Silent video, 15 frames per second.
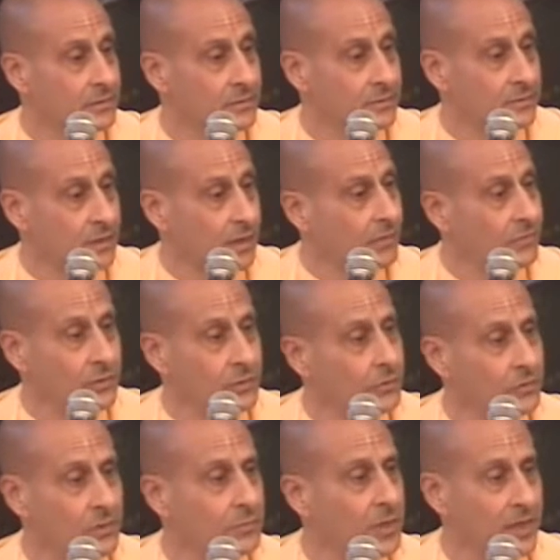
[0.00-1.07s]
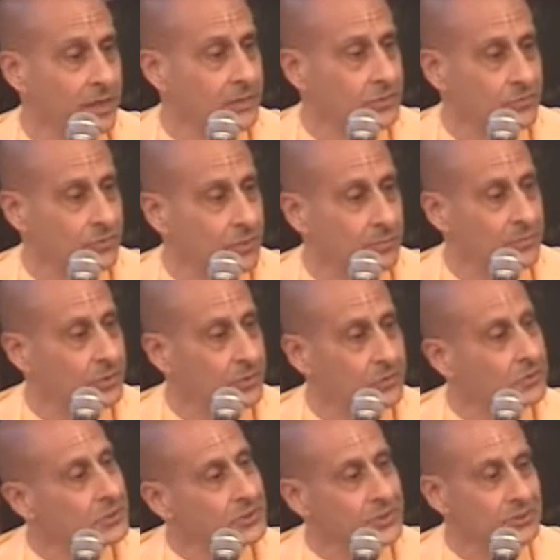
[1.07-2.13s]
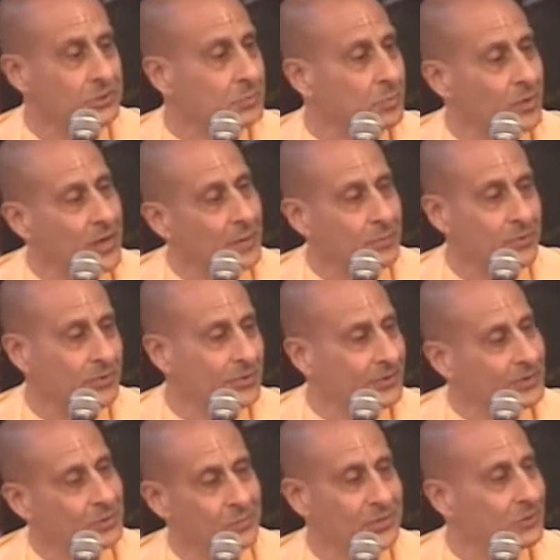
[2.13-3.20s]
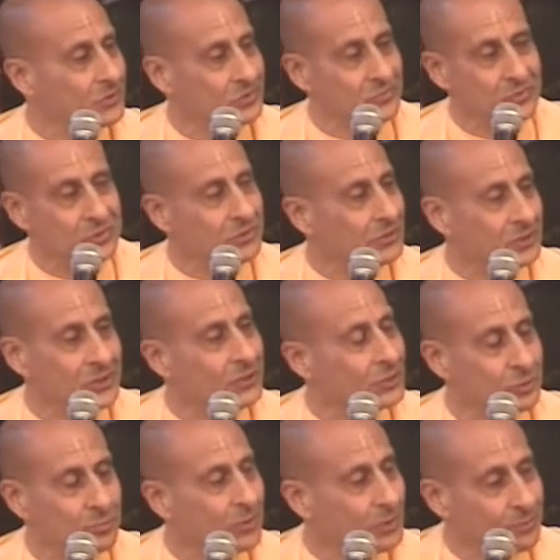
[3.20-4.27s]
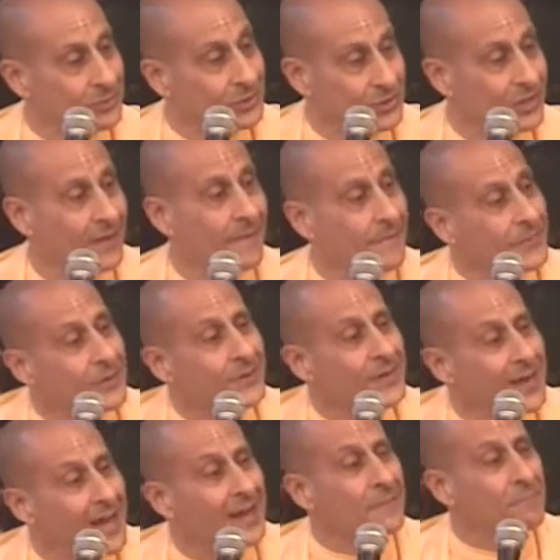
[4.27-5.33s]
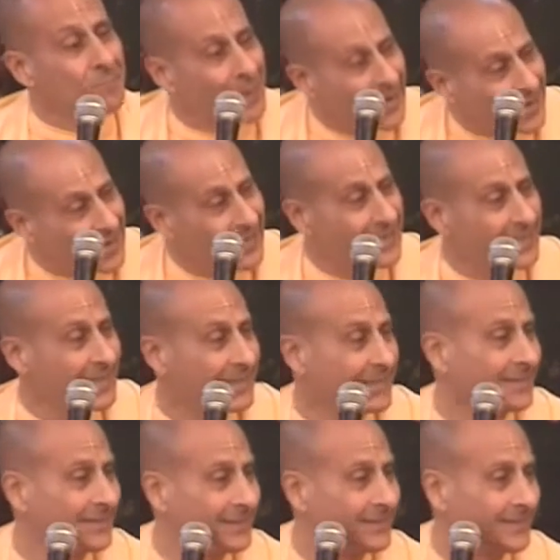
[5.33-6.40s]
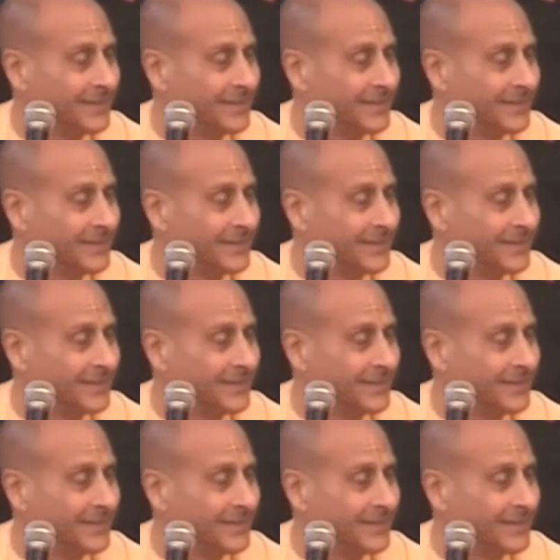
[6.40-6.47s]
Sarvaloka Maheshwaram, they're Krishna's property to be used for Krishna's purpose. They're not mine.